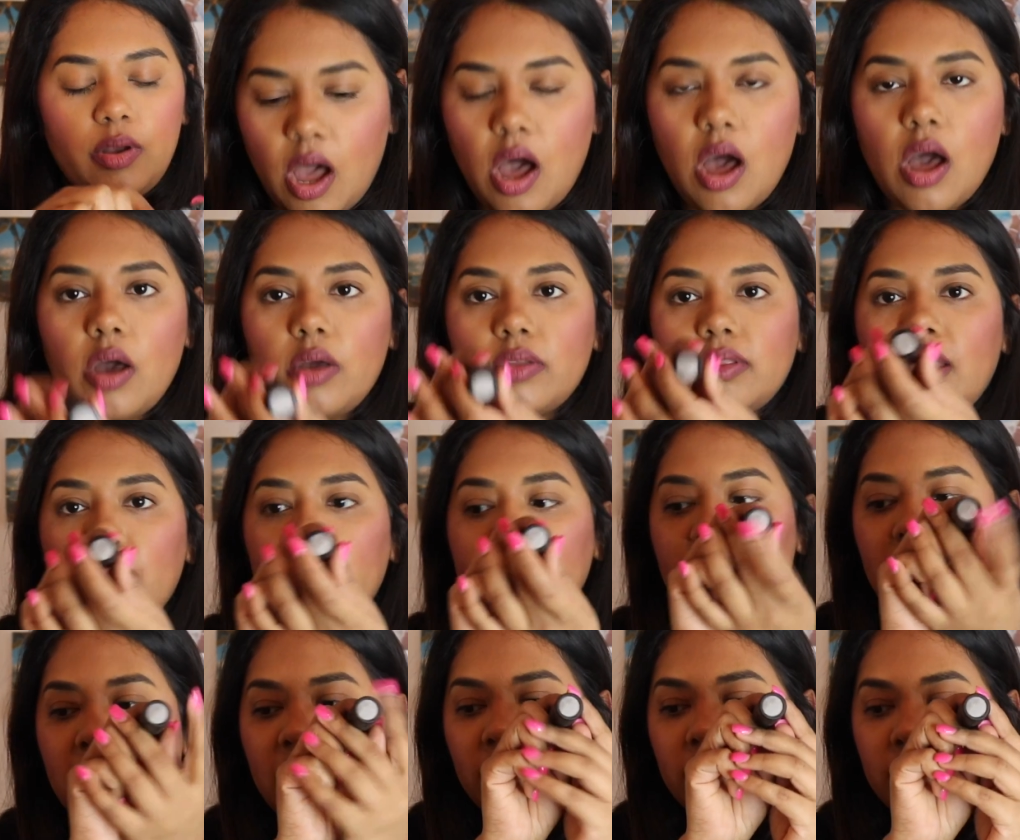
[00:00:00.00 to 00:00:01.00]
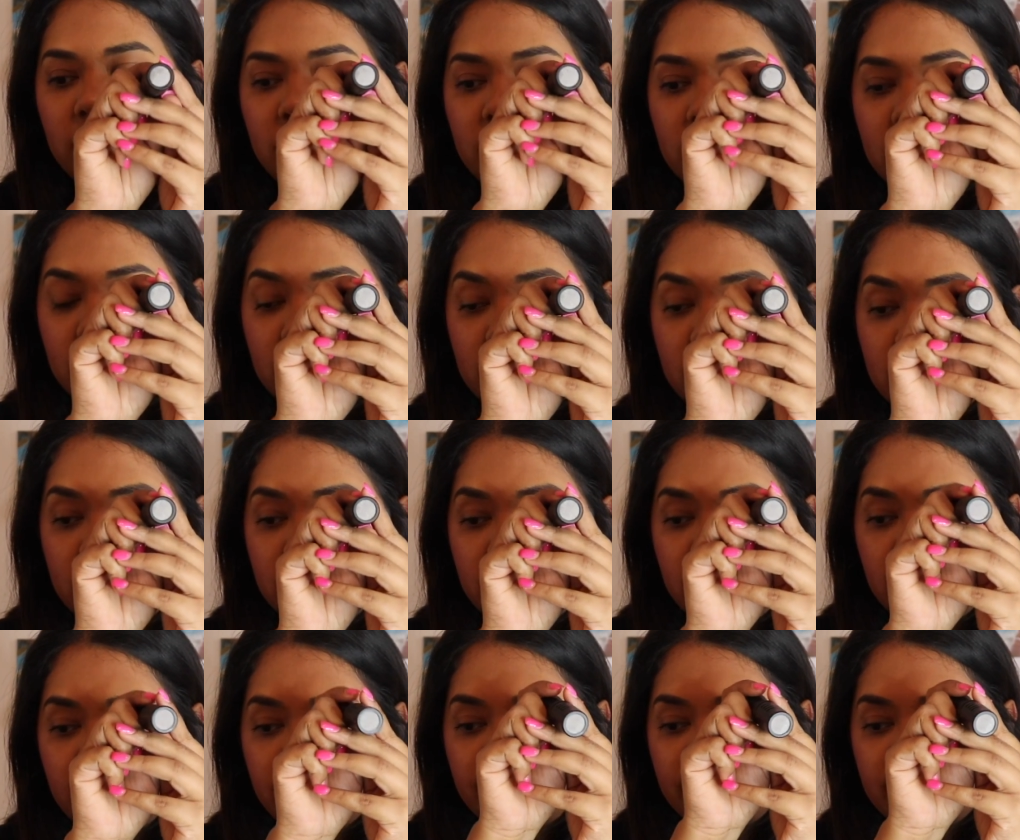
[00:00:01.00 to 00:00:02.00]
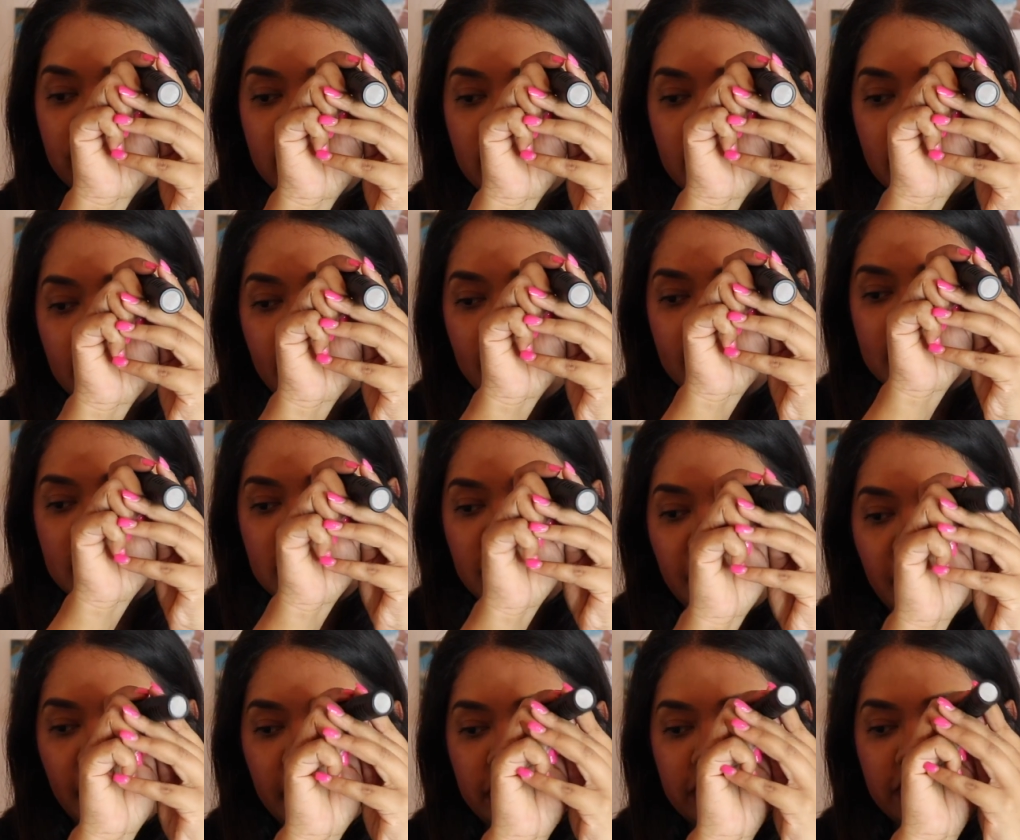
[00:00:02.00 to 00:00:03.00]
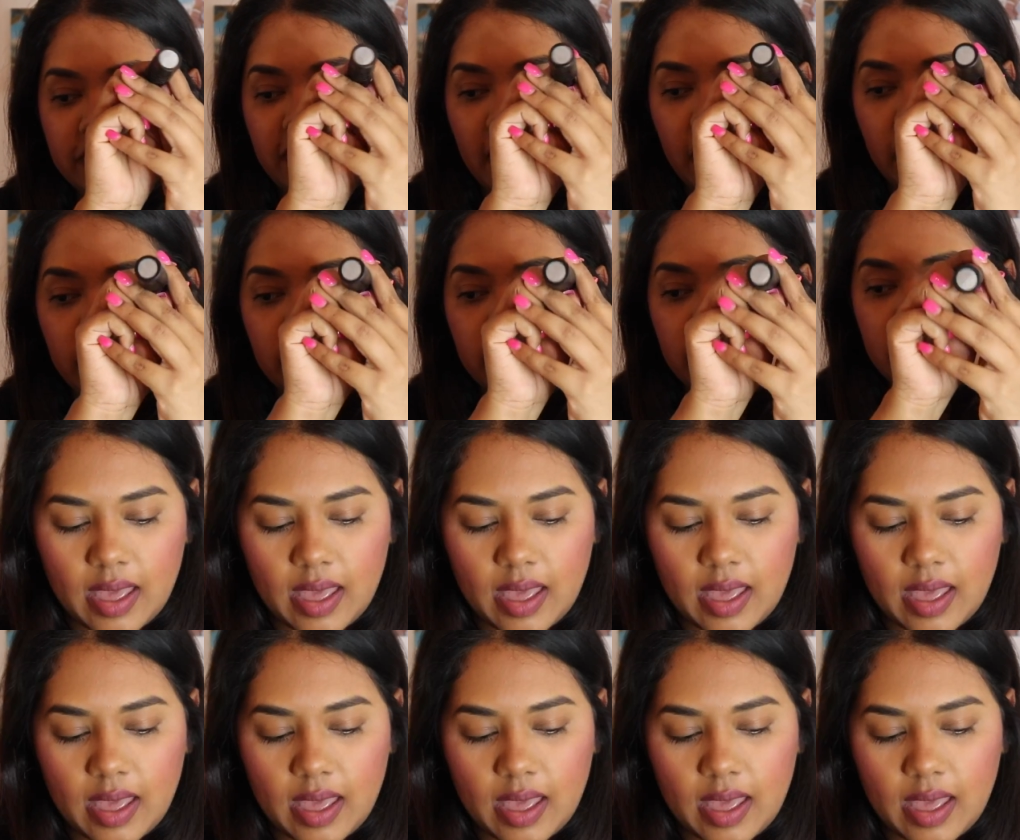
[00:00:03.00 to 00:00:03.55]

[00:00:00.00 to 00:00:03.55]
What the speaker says: Oh, there we go. That's the microphone.